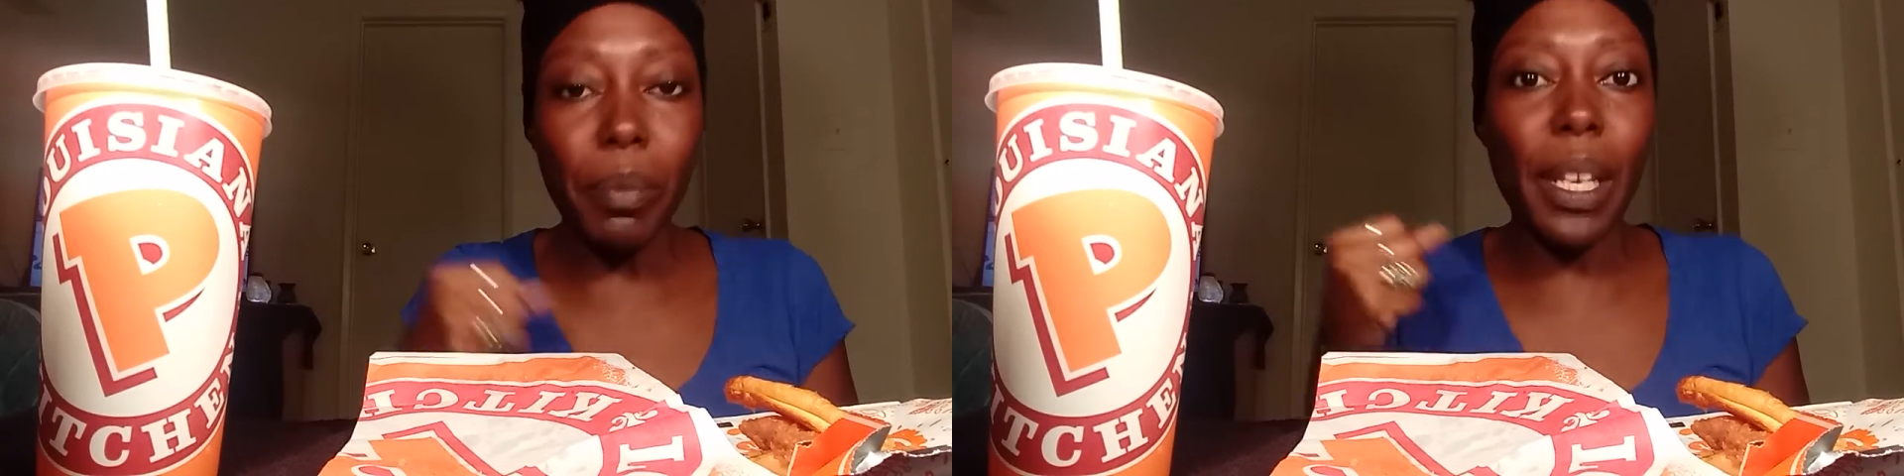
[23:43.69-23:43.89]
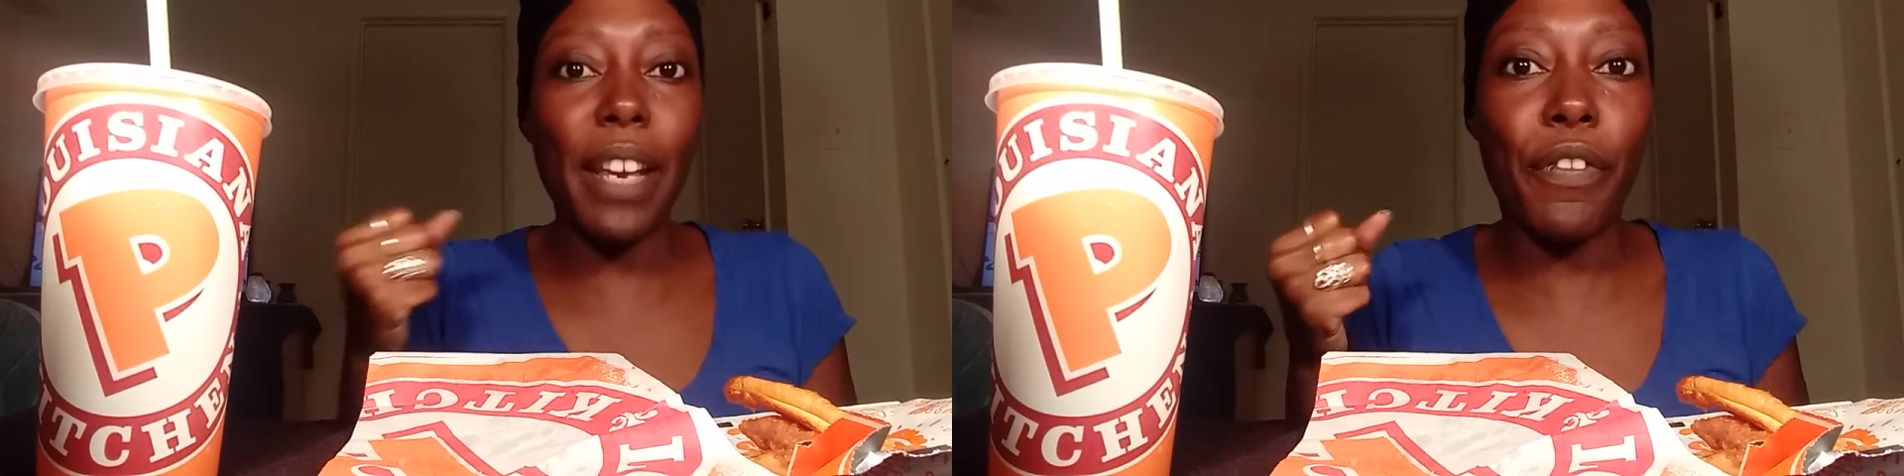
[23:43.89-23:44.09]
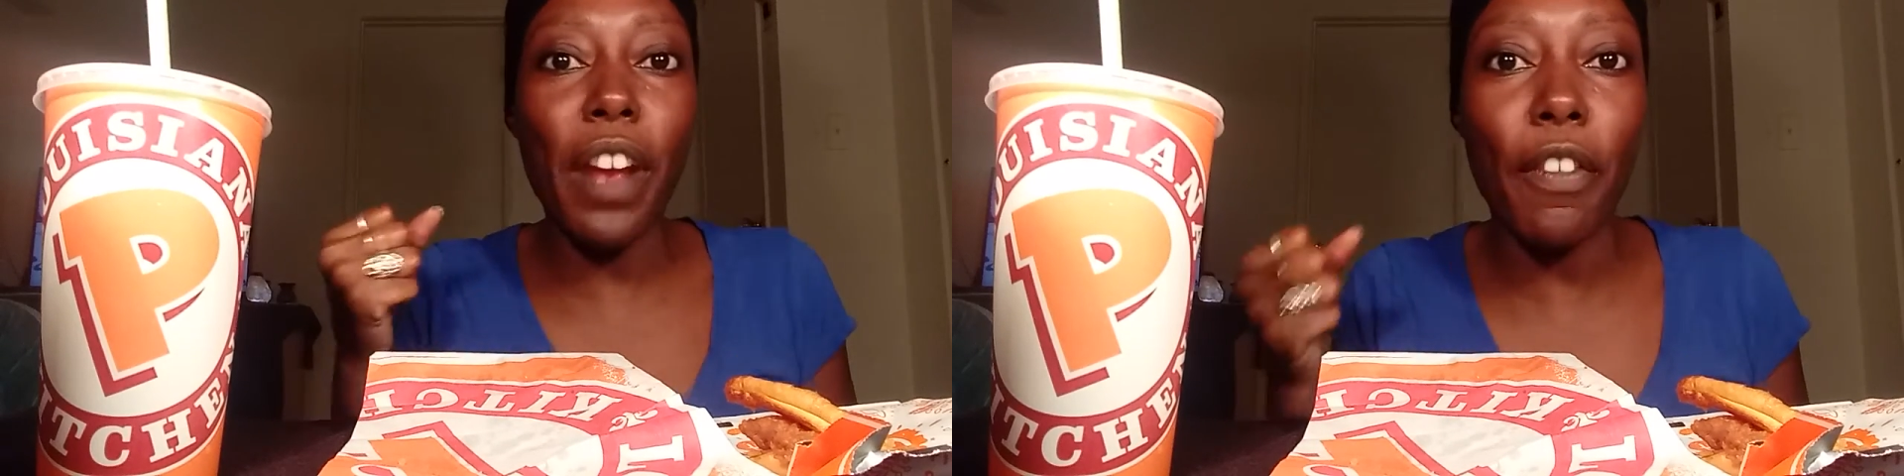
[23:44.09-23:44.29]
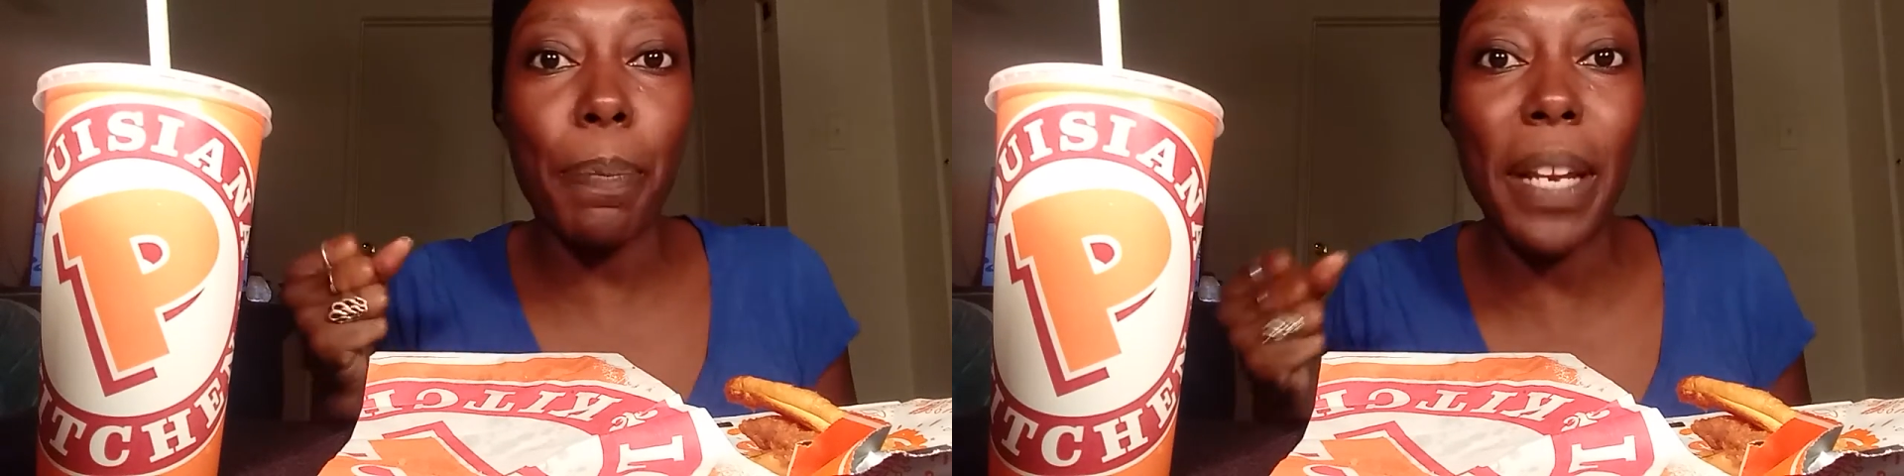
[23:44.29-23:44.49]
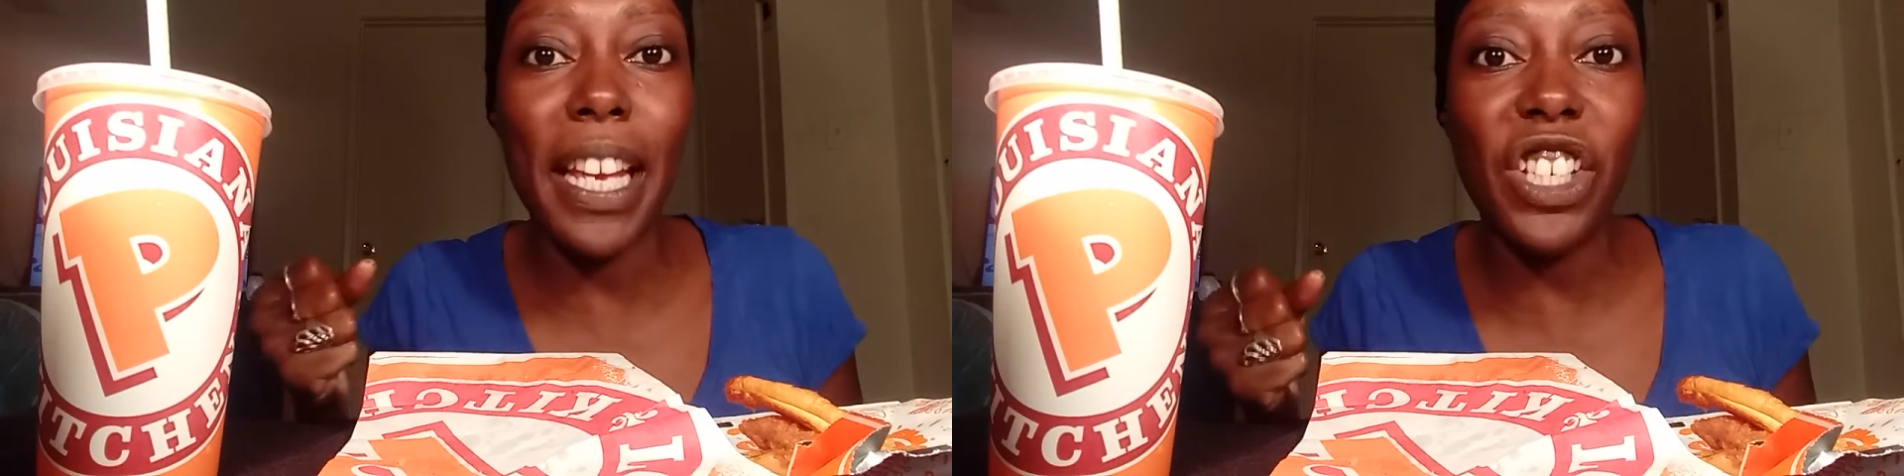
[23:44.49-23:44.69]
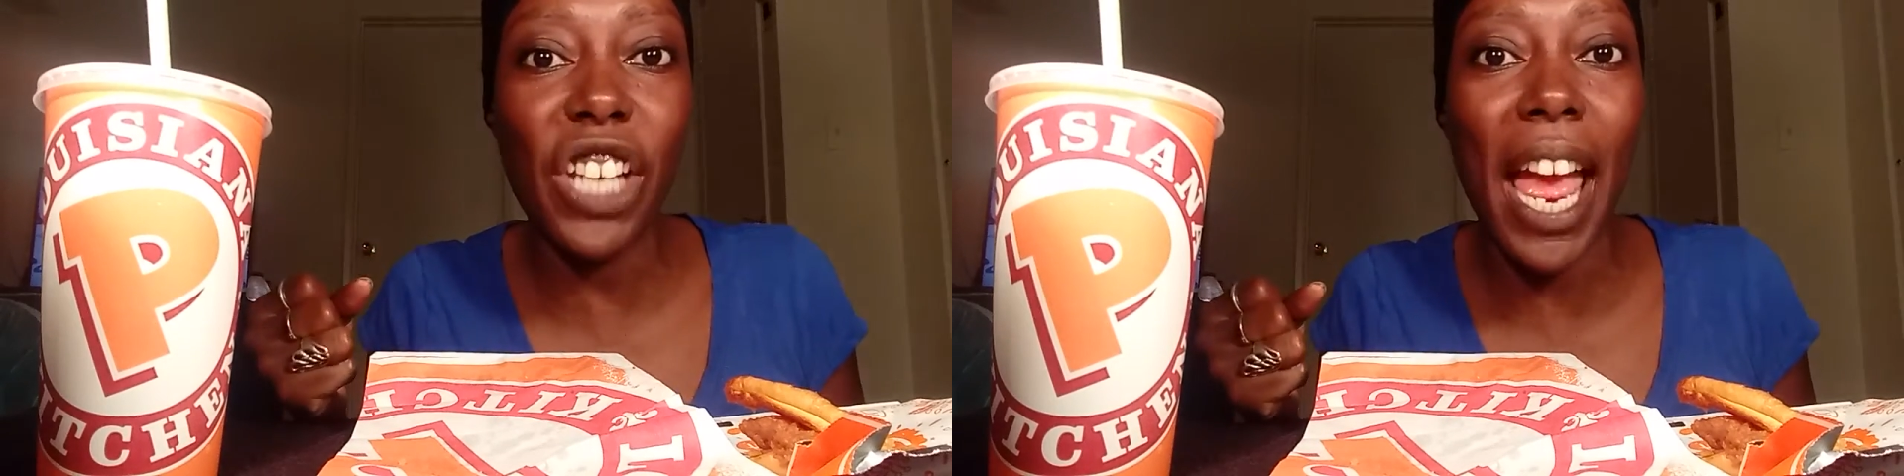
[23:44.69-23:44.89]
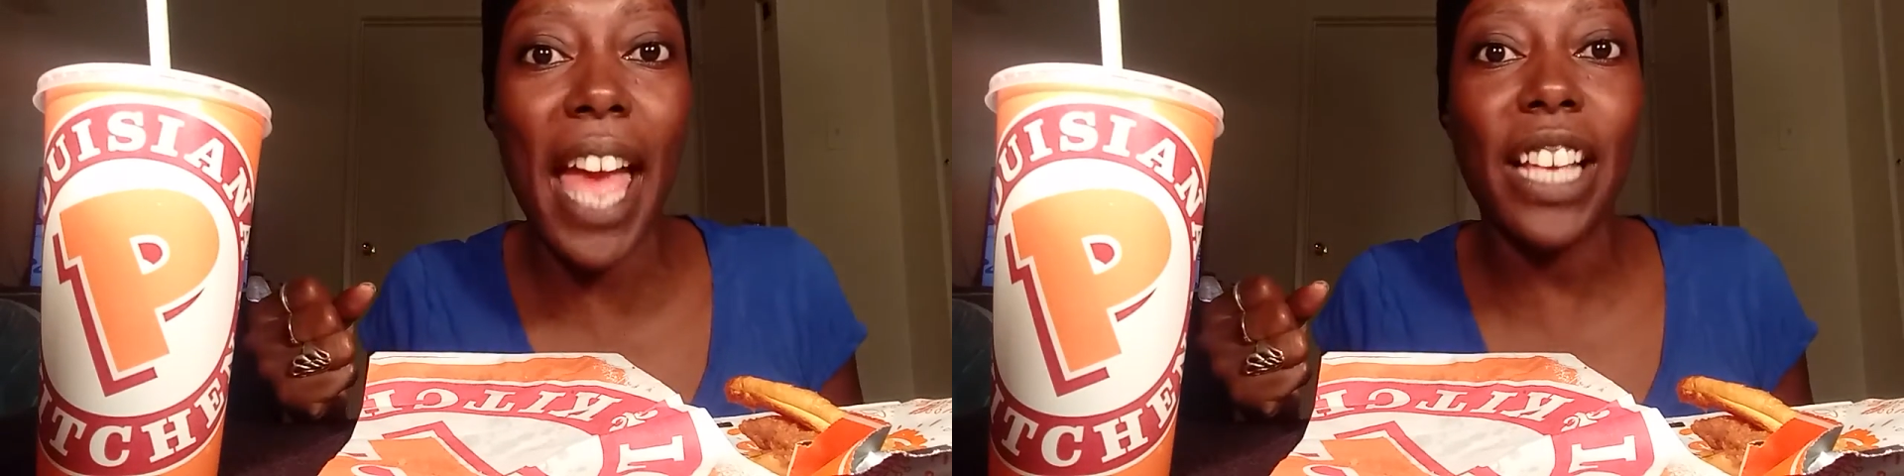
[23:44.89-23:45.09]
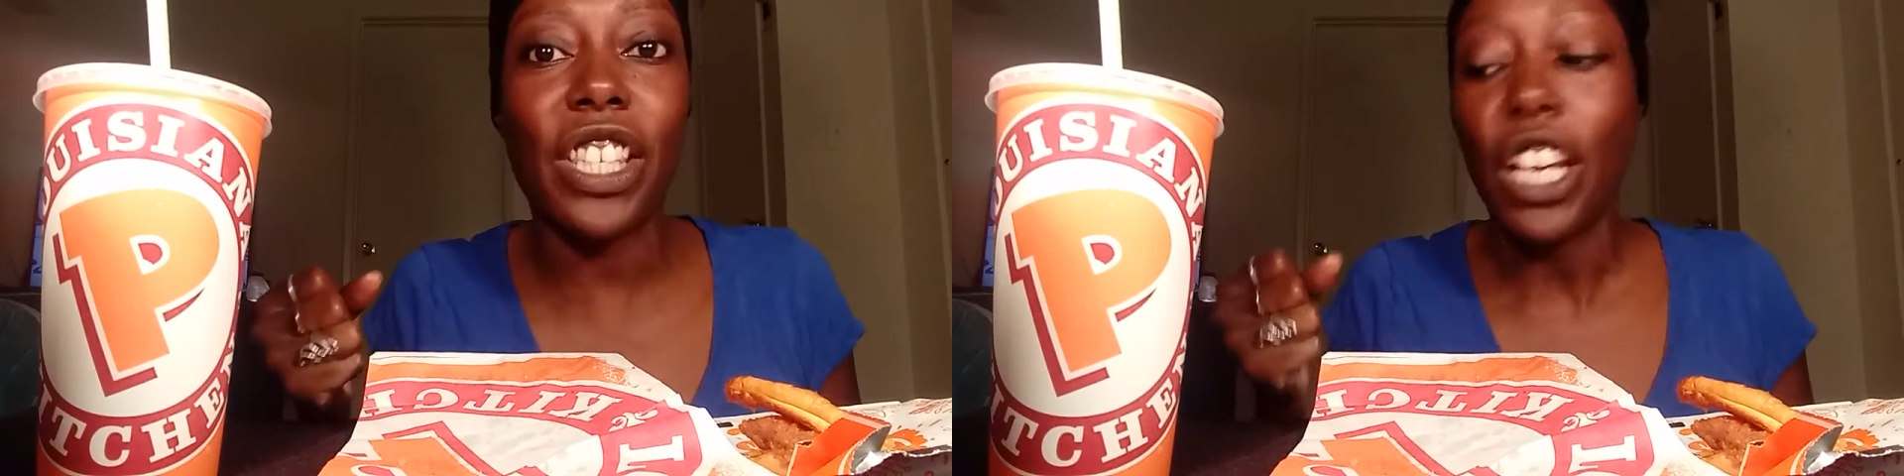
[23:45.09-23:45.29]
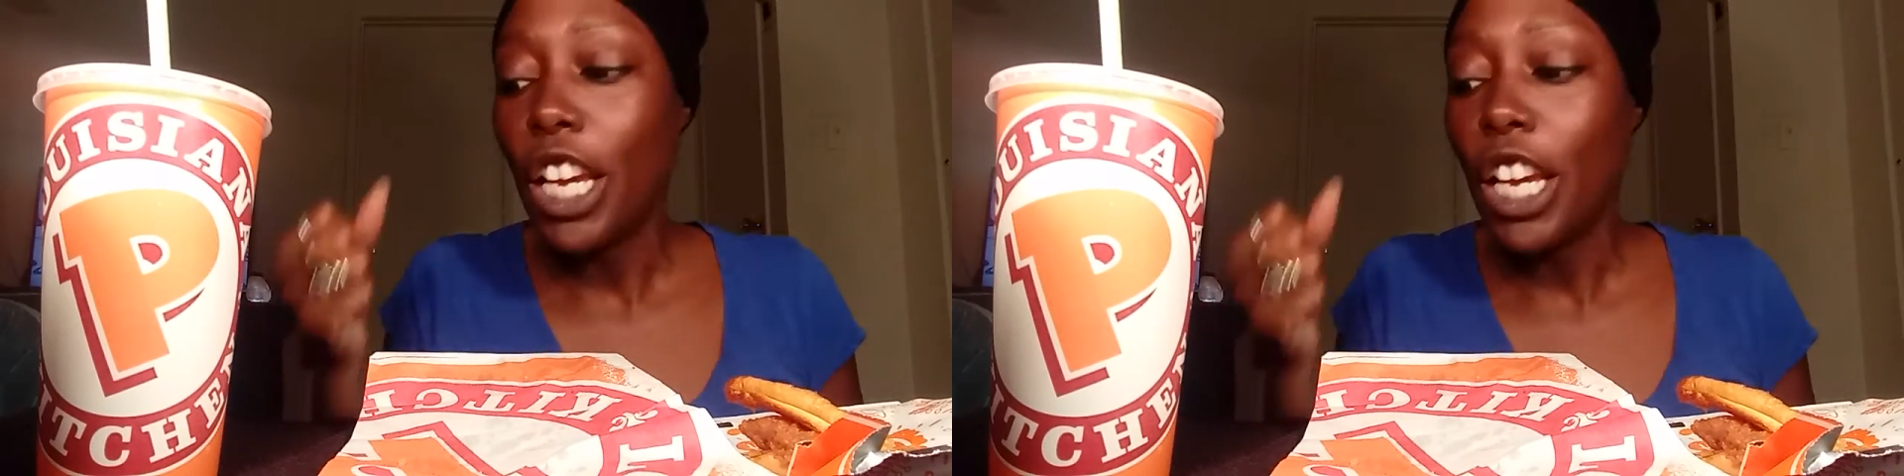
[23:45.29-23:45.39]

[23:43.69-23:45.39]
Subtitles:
If you ever played jacks,